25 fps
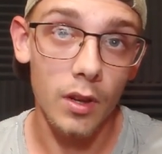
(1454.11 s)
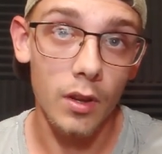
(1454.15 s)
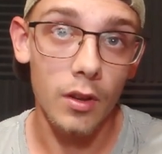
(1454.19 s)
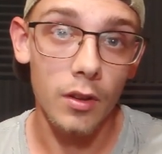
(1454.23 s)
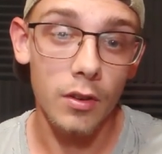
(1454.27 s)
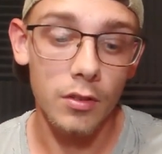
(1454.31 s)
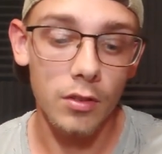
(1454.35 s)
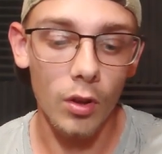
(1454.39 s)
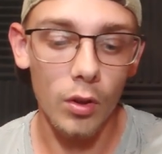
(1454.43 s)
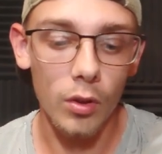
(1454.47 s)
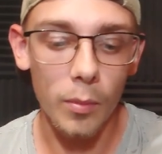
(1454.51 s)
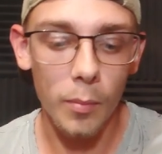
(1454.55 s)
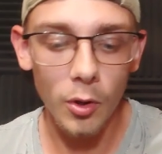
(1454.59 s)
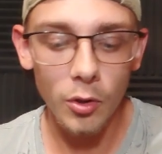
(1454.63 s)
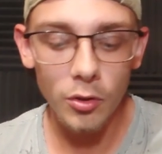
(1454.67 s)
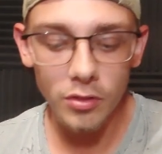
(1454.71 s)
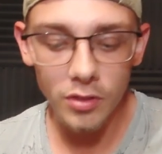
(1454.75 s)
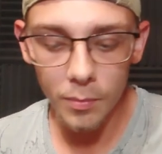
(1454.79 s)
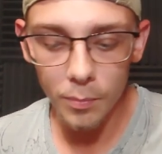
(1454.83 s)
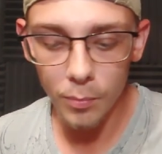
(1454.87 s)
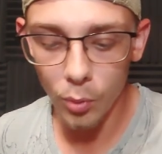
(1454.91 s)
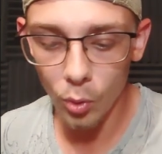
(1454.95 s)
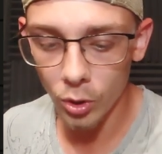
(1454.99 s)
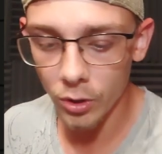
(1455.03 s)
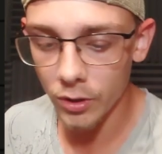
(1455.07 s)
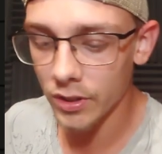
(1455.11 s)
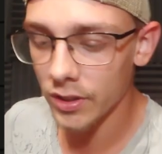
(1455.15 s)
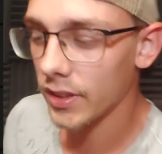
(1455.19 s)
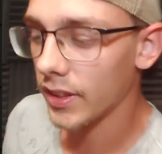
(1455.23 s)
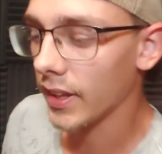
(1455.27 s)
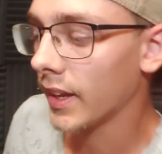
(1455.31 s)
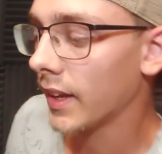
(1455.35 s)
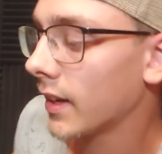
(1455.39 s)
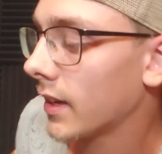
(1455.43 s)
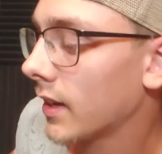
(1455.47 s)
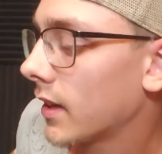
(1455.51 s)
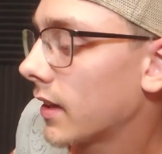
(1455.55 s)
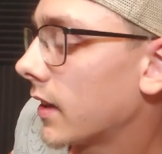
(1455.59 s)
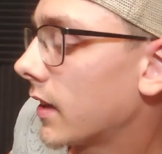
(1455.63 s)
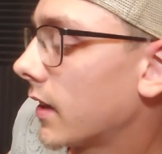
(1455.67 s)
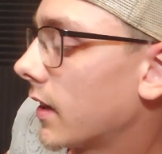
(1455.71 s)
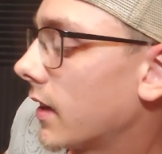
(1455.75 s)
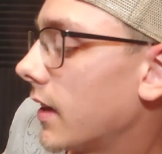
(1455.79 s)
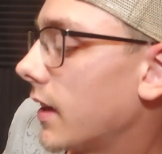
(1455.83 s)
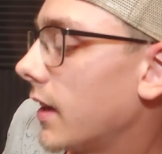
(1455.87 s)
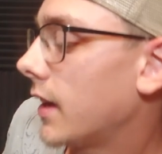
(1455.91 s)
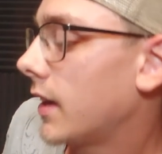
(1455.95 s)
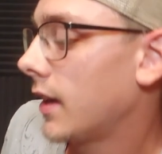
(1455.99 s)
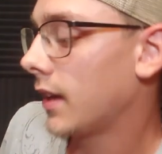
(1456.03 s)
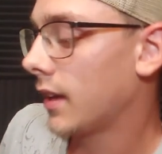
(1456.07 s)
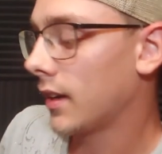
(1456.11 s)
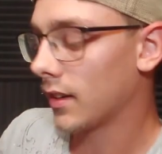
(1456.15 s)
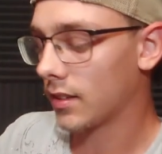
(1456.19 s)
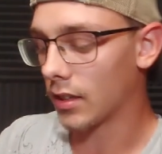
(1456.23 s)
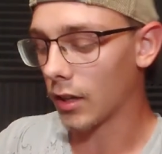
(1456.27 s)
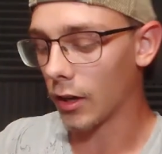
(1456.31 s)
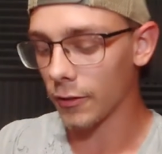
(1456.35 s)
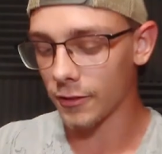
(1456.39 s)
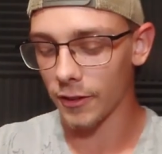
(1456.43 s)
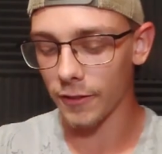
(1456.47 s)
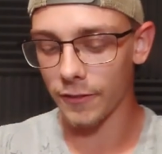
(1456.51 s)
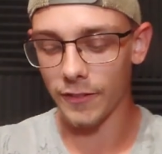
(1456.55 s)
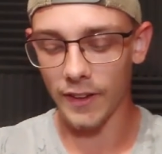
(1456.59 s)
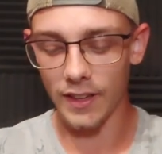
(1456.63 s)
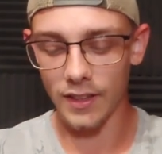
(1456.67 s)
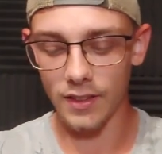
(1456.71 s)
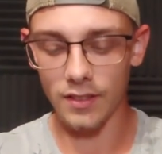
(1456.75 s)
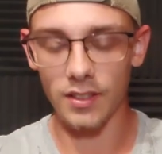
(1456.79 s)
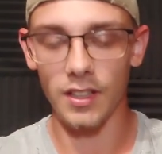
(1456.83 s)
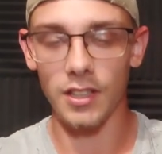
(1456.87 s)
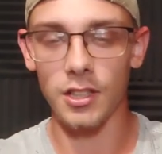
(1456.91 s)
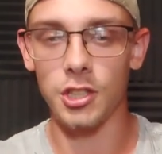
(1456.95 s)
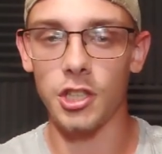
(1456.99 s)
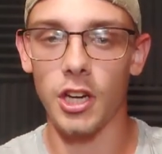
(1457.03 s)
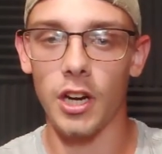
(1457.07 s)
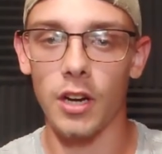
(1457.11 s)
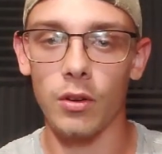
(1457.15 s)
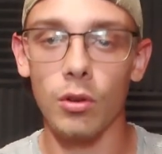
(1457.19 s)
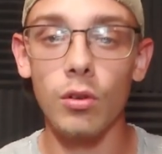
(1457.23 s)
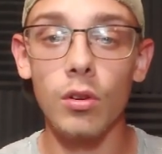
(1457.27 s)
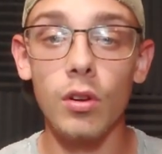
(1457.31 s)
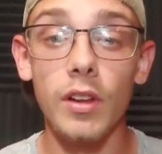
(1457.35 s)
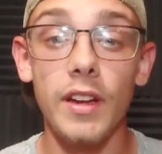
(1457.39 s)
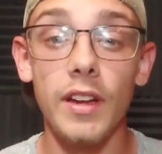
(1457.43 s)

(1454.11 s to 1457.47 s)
So the most important thing in self-defense in general